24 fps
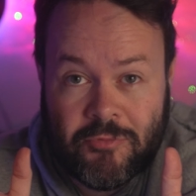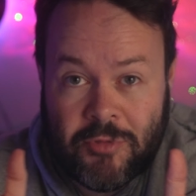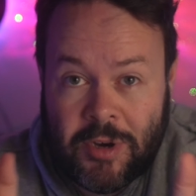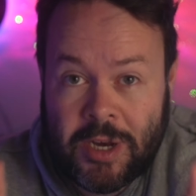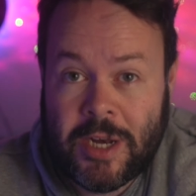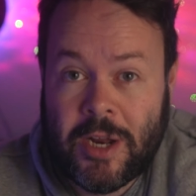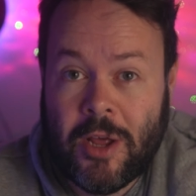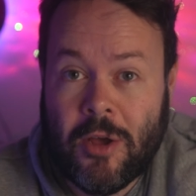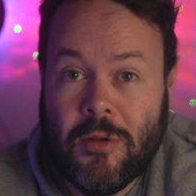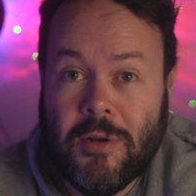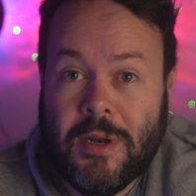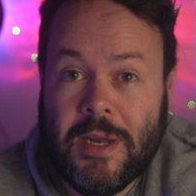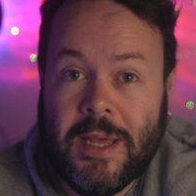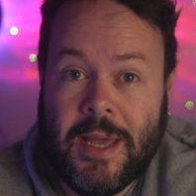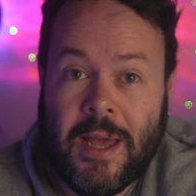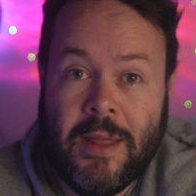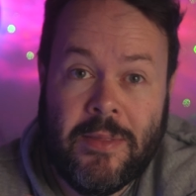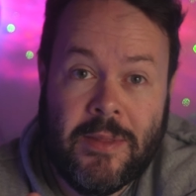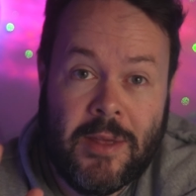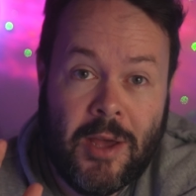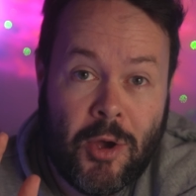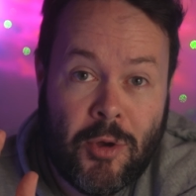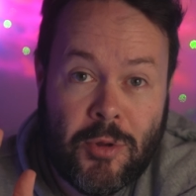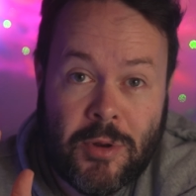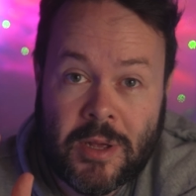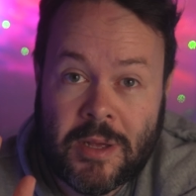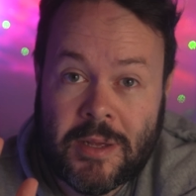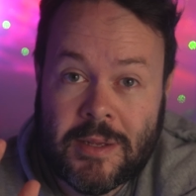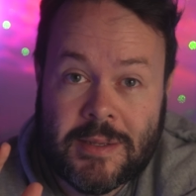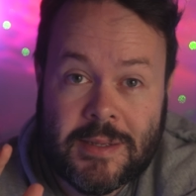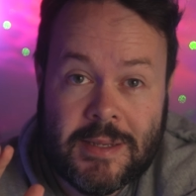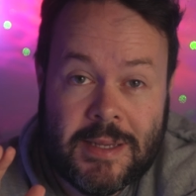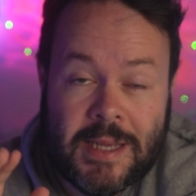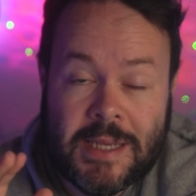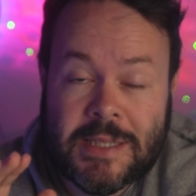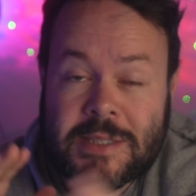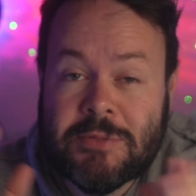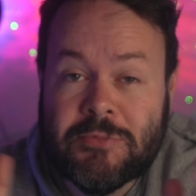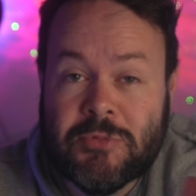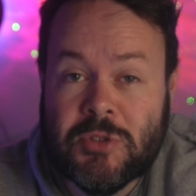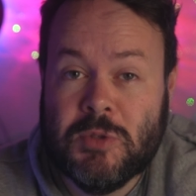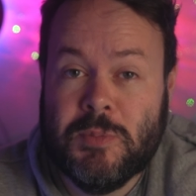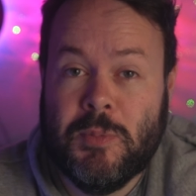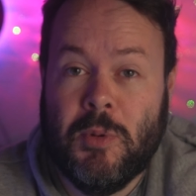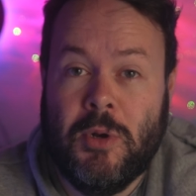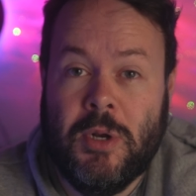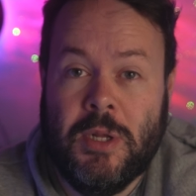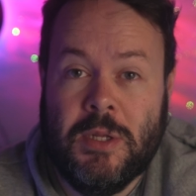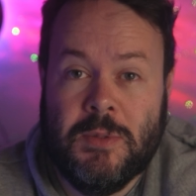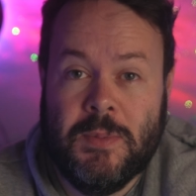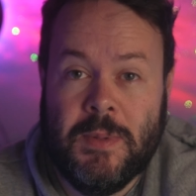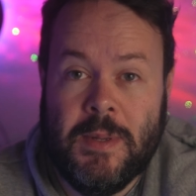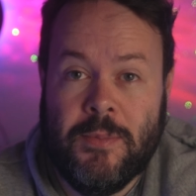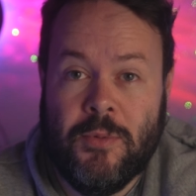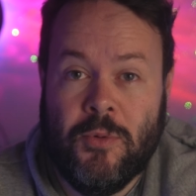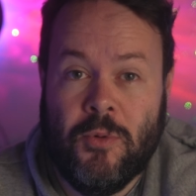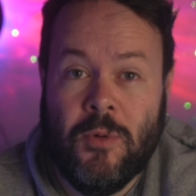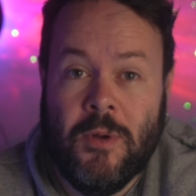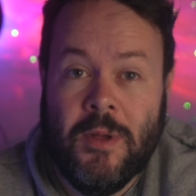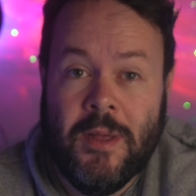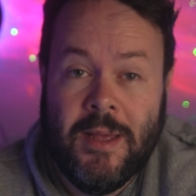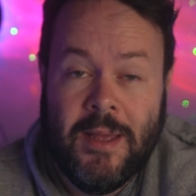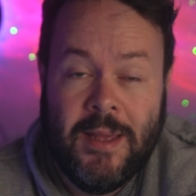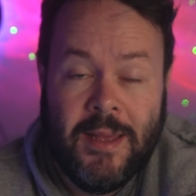read only and the owner isn't responding to people.